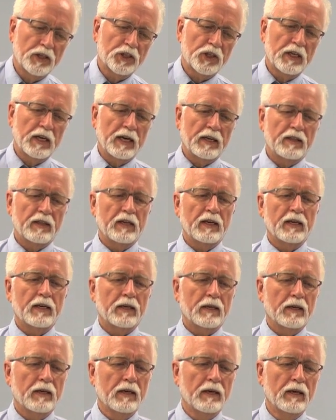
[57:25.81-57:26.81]
Actually, I
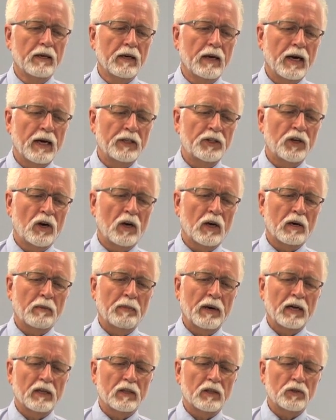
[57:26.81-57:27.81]
think I
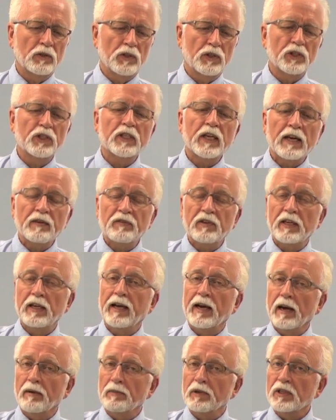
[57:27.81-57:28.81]
talk about the good
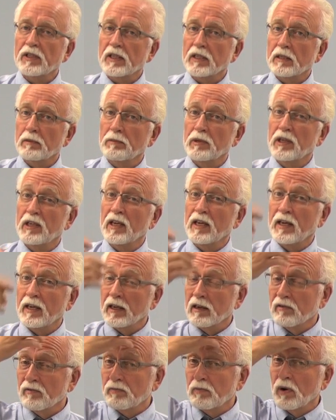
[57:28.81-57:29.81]
safety habits at the
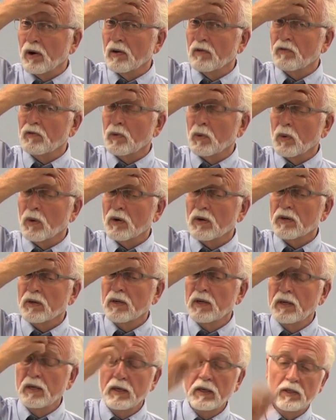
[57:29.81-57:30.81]
beginning of part
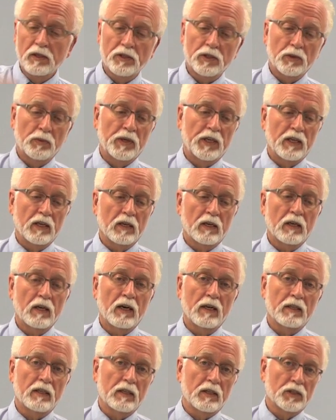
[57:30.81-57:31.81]
four. So we can
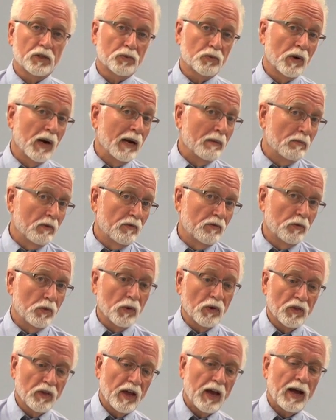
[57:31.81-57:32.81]
cut this right
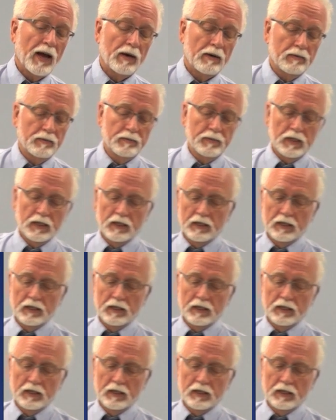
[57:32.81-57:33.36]
before that.